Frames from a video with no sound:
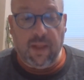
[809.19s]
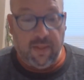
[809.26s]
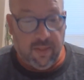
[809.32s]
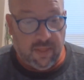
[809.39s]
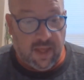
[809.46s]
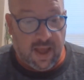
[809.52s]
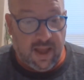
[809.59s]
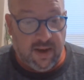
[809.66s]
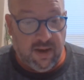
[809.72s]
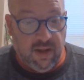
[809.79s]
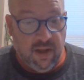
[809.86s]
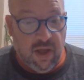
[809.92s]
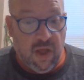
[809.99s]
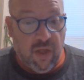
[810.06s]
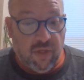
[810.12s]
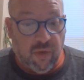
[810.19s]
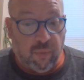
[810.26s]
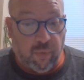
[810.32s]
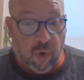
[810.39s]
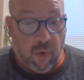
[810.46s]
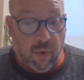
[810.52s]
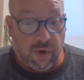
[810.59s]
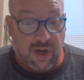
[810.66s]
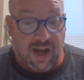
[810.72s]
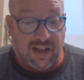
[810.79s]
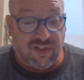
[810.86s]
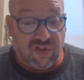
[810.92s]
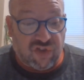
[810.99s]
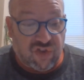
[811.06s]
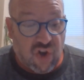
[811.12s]
Then the roar
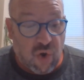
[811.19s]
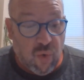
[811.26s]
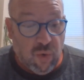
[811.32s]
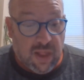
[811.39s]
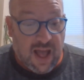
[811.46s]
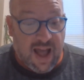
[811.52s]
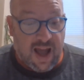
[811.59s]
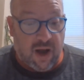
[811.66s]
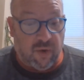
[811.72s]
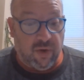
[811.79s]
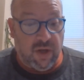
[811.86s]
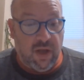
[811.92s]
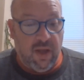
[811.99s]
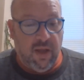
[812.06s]
got so loud